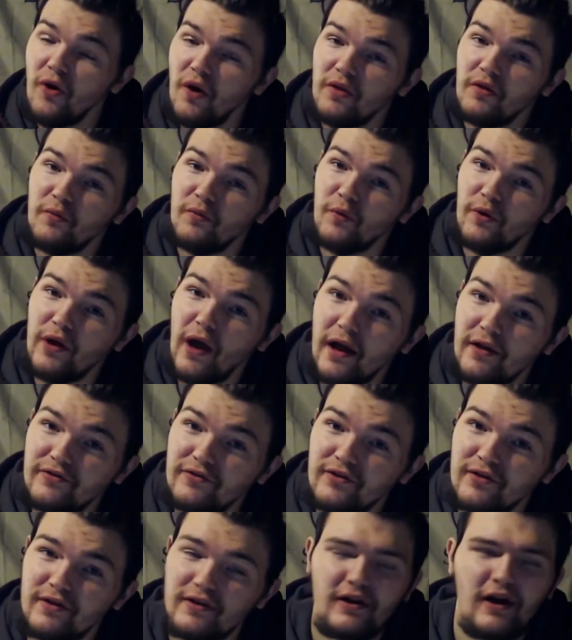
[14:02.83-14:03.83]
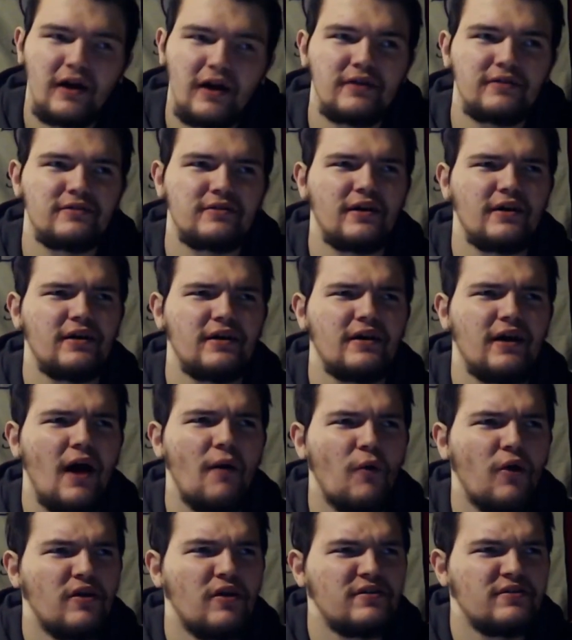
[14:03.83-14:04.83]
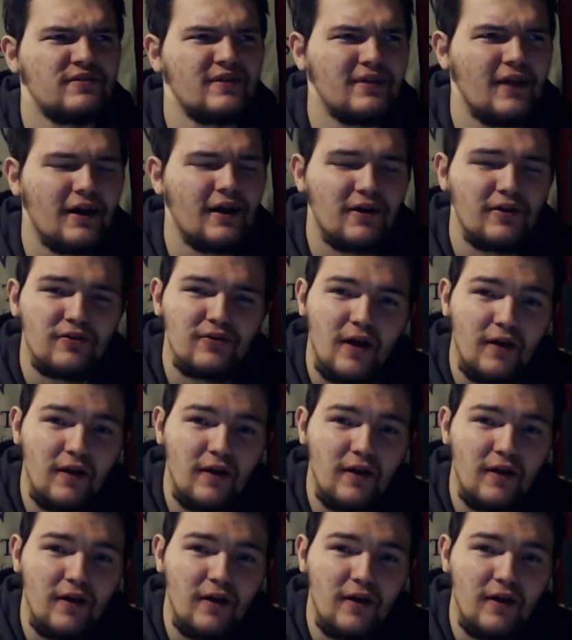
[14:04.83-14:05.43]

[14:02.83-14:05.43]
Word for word: the reaction, I said I want to see like a